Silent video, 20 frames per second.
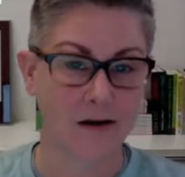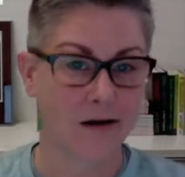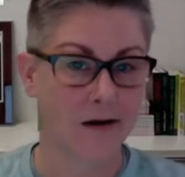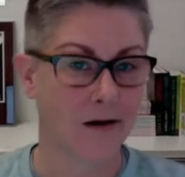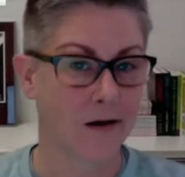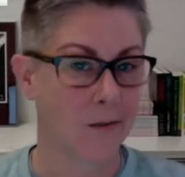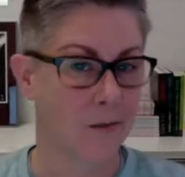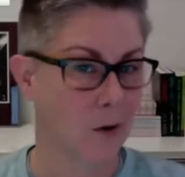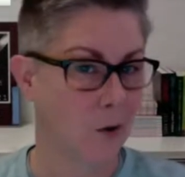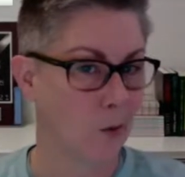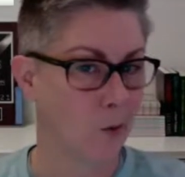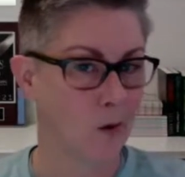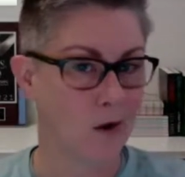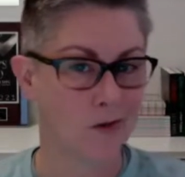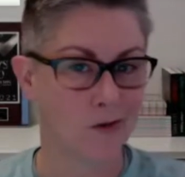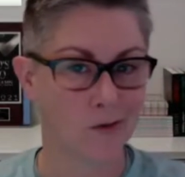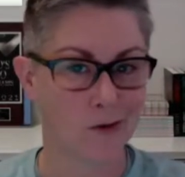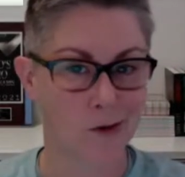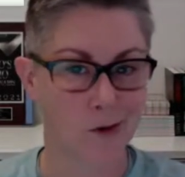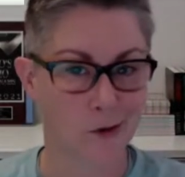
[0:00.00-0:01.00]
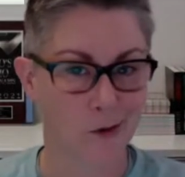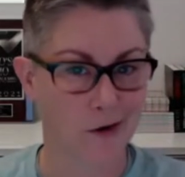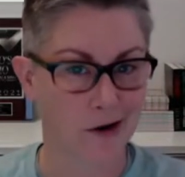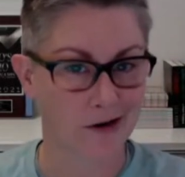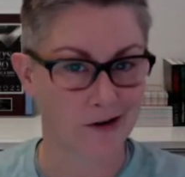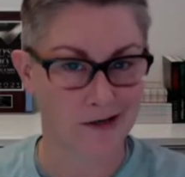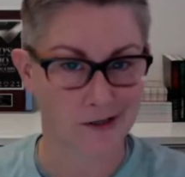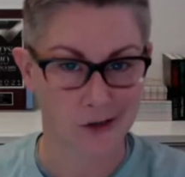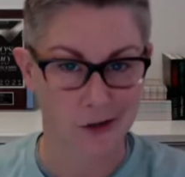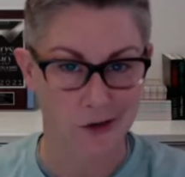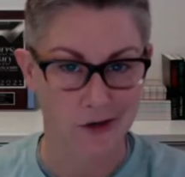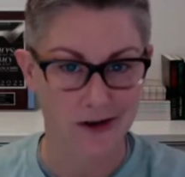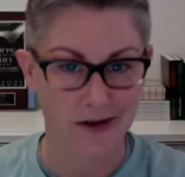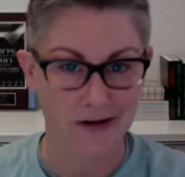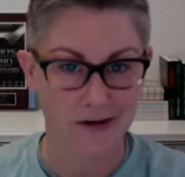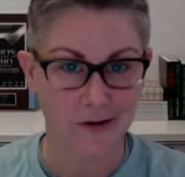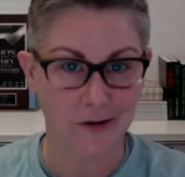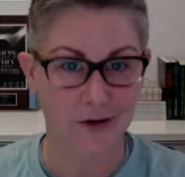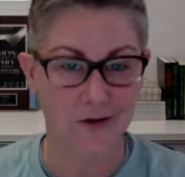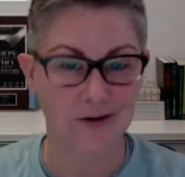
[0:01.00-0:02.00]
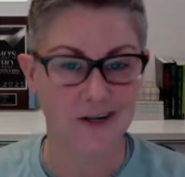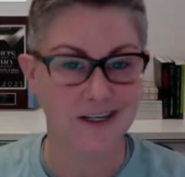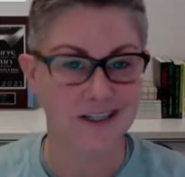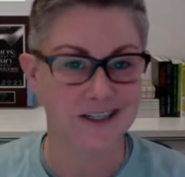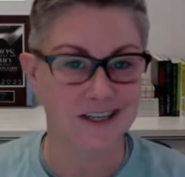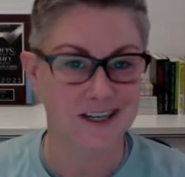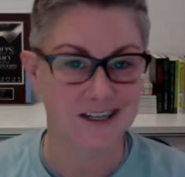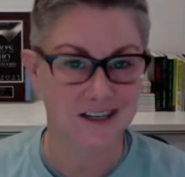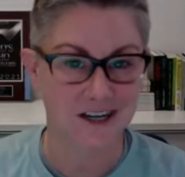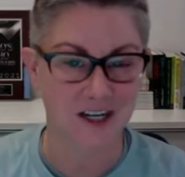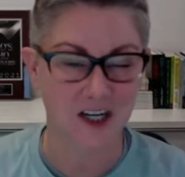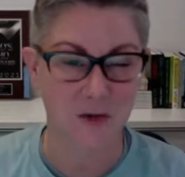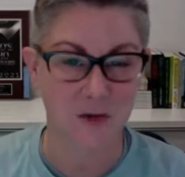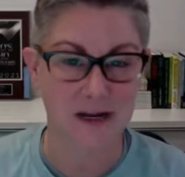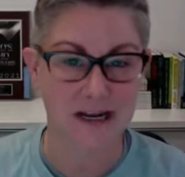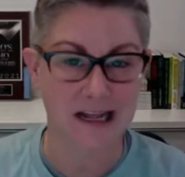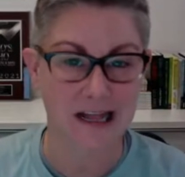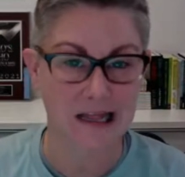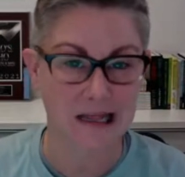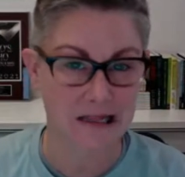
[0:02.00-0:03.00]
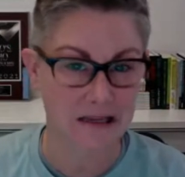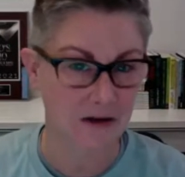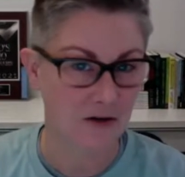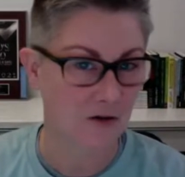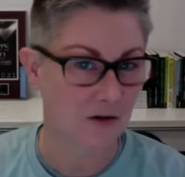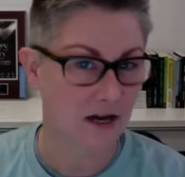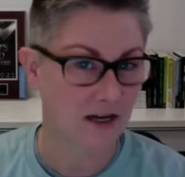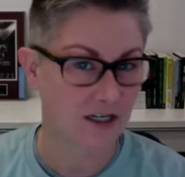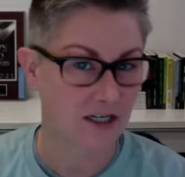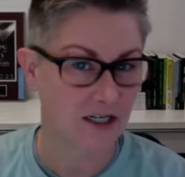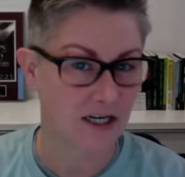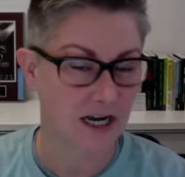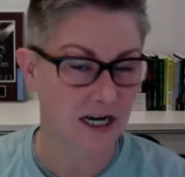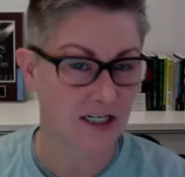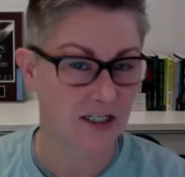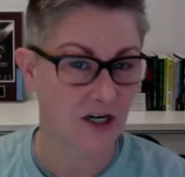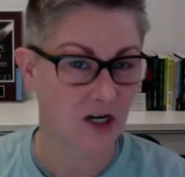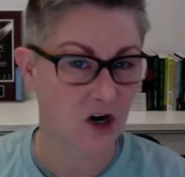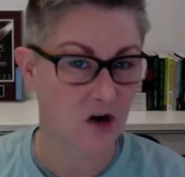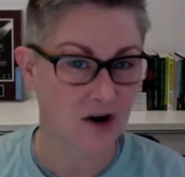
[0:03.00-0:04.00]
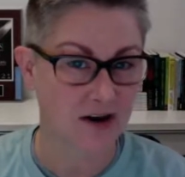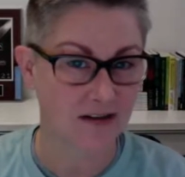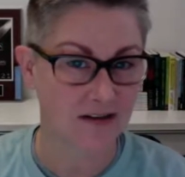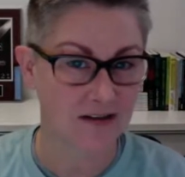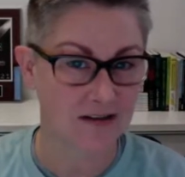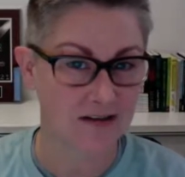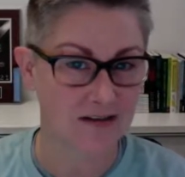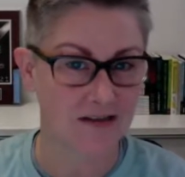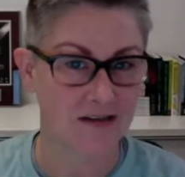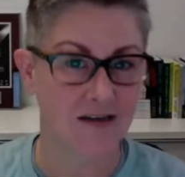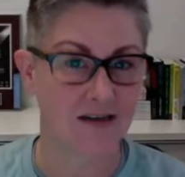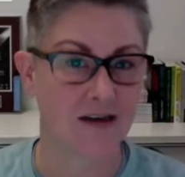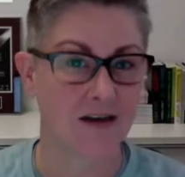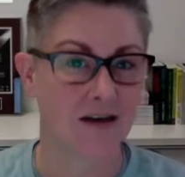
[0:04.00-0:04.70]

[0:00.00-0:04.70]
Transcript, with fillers: Um, whether you're an attorney who needs continuing legal education credits,